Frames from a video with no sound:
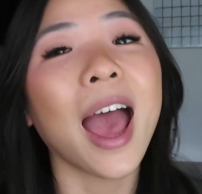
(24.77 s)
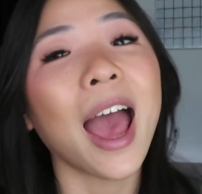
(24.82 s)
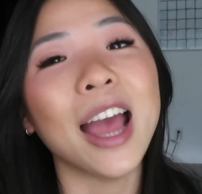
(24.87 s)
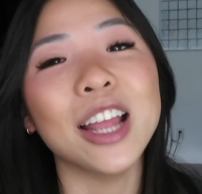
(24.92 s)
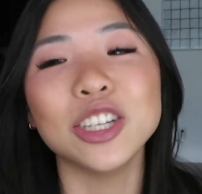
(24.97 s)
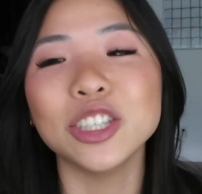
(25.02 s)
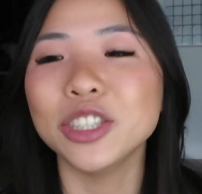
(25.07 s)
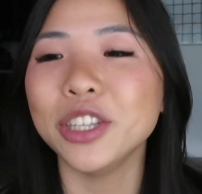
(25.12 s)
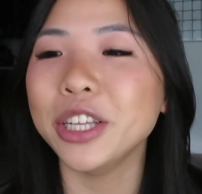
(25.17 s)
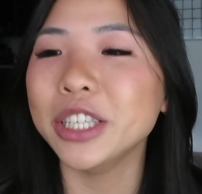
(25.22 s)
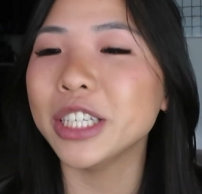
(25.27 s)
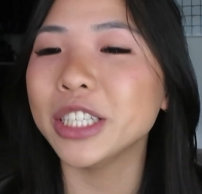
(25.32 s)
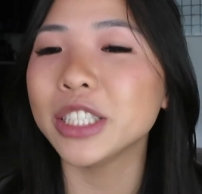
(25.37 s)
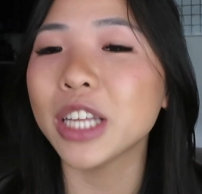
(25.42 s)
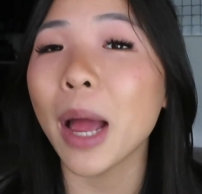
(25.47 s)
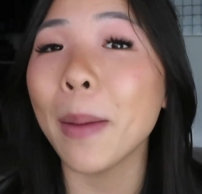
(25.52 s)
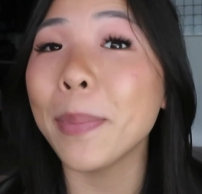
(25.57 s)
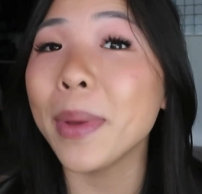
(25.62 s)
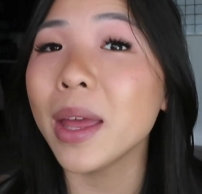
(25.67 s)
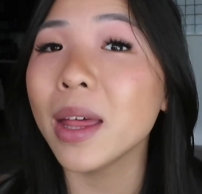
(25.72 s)
I just need to
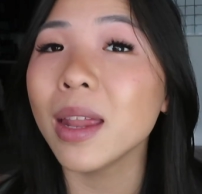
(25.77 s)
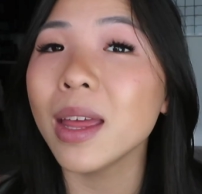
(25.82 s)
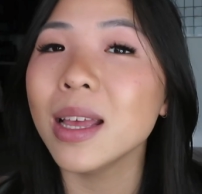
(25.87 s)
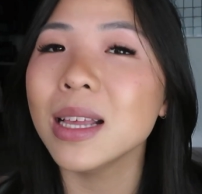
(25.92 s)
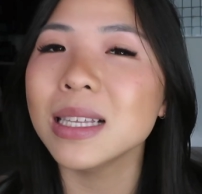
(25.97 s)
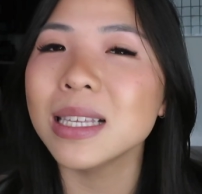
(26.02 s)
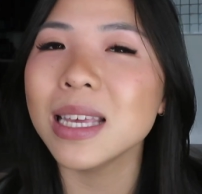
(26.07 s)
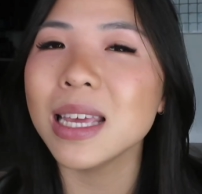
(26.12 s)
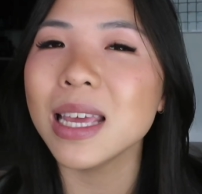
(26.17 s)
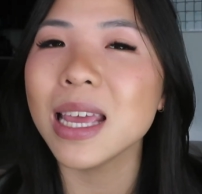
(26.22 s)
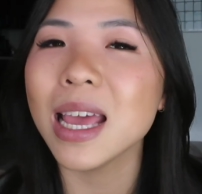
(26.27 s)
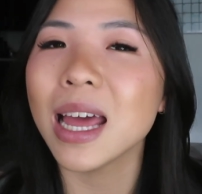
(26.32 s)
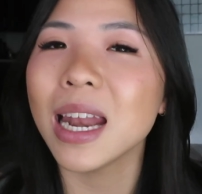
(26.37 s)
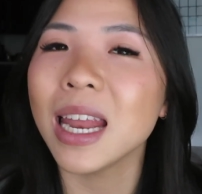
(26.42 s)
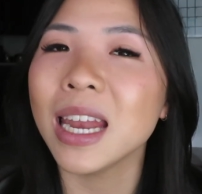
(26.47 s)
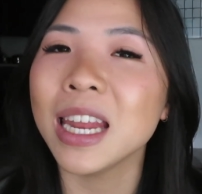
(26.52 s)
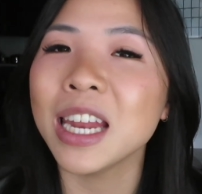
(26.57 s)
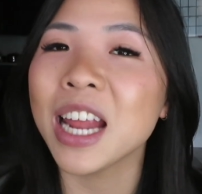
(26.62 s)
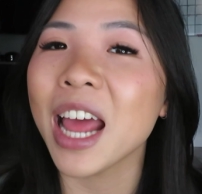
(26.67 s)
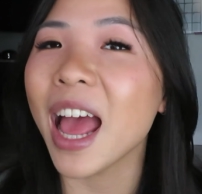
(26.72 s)
stop being lazy
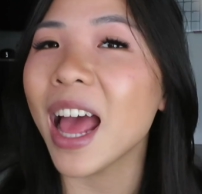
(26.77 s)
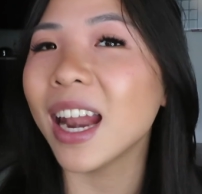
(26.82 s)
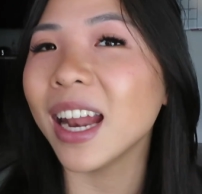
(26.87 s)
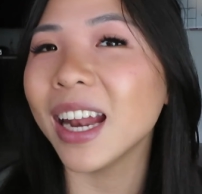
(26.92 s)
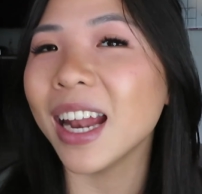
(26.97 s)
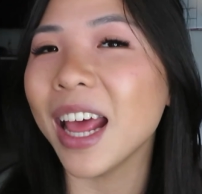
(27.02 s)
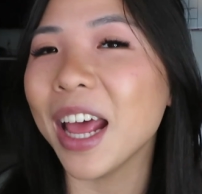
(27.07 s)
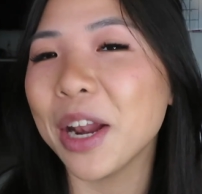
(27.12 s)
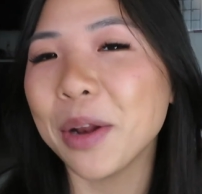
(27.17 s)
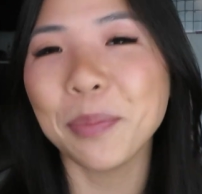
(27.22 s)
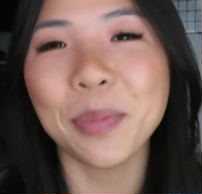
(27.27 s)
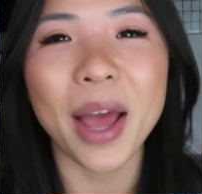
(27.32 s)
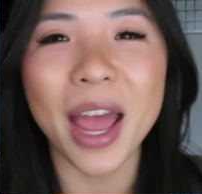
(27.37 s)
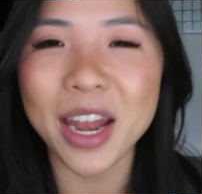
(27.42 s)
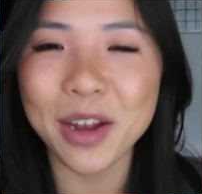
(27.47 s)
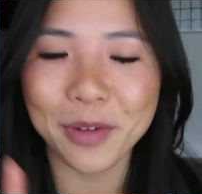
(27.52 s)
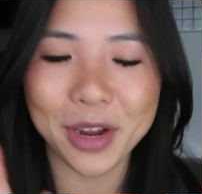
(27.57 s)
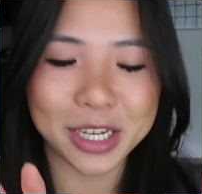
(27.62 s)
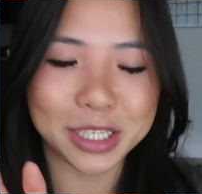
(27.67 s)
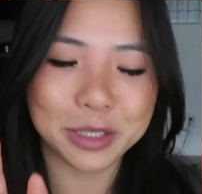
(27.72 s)
and I need to edit it. But
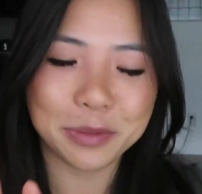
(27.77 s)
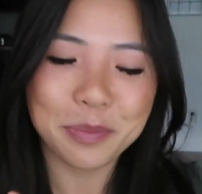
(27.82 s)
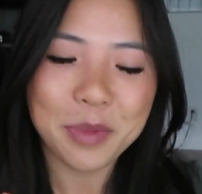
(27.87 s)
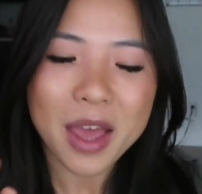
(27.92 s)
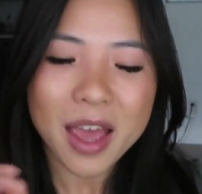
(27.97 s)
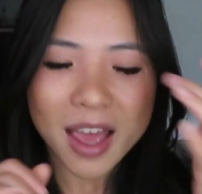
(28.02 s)
anyways,